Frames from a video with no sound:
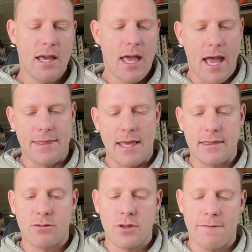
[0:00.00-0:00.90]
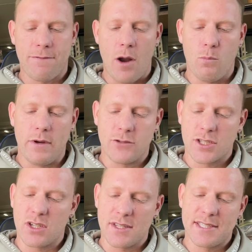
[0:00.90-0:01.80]
And then through the front, we've just
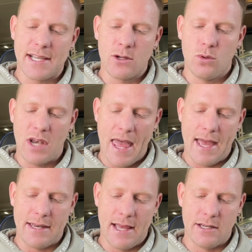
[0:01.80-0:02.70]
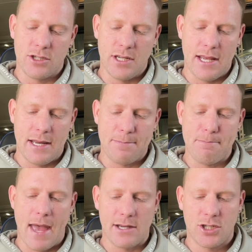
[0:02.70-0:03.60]
got a single layered engineered
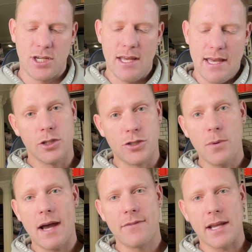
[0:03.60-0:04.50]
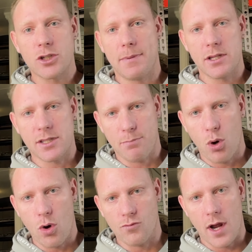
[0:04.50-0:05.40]
mesh. You do have an extra bit of
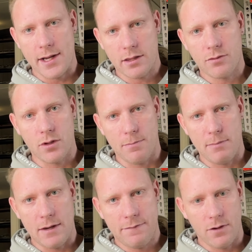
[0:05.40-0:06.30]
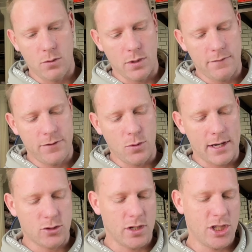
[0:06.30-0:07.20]
support running through the midfoot with a few
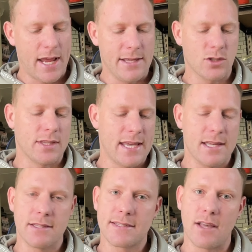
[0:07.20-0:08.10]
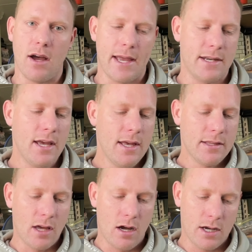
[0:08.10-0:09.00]
extra chains on the inside
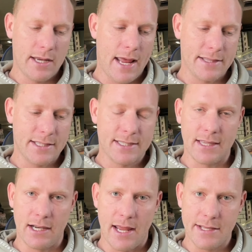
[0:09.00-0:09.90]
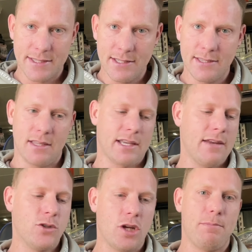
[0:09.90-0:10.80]
that are connected to the laces that
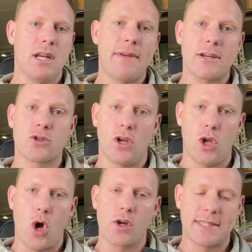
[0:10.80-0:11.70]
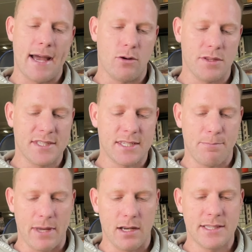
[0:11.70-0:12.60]
gives you a bit of extra lockdown and
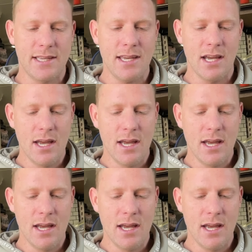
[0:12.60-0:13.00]
stability.